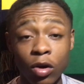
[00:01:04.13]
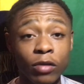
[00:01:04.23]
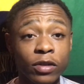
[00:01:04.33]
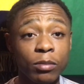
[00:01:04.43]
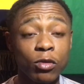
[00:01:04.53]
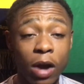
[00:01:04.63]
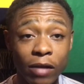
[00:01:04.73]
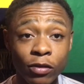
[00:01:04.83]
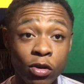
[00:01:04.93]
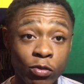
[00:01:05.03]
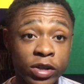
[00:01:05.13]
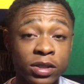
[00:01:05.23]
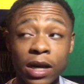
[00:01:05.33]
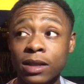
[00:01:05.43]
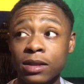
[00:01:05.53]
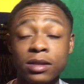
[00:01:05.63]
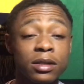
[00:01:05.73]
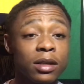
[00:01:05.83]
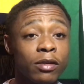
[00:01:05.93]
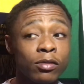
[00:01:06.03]
lot of them will have careers at a
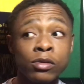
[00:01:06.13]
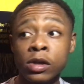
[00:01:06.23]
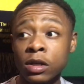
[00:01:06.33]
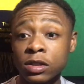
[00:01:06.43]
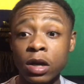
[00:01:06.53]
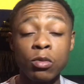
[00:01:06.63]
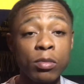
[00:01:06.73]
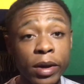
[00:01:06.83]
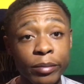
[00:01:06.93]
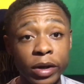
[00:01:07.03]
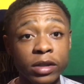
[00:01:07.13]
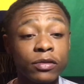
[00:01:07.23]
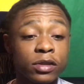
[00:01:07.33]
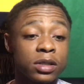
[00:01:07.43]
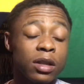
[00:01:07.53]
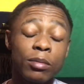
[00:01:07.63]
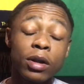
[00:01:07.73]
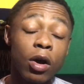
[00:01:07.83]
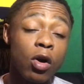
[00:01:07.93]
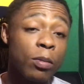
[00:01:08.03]
decent level. Some will make money for this club,
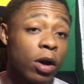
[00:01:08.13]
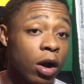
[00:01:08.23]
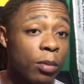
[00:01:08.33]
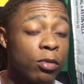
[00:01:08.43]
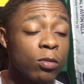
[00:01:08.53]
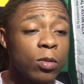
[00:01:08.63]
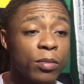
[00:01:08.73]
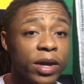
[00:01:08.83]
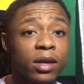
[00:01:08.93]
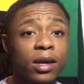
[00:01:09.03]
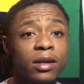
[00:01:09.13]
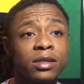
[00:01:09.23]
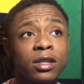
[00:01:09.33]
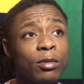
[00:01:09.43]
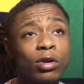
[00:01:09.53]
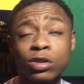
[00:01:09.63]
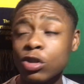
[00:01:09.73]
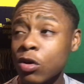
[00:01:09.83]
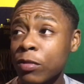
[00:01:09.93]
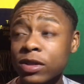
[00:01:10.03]
and I hope a couple will make it at this club. I've got
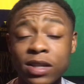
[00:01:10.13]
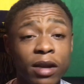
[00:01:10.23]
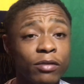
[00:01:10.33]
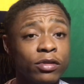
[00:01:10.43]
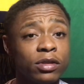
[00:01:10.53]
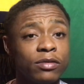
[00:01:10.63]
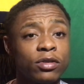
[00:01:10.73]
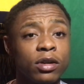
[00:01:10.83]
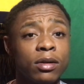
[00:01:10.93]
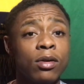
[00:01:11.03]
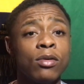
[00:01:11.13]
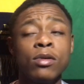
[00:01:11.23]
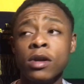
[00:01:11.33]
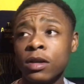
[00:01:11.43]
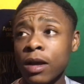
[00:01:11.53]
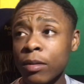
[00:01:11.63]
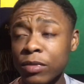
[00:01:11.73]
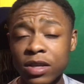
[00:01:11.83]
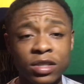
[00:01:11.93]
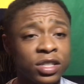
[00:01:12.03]
so much time for Cole,
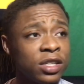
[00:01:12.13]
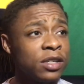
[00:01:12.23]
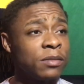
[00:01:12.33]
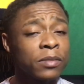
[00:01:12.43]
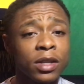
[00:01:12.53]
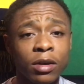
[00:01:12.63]
Amici,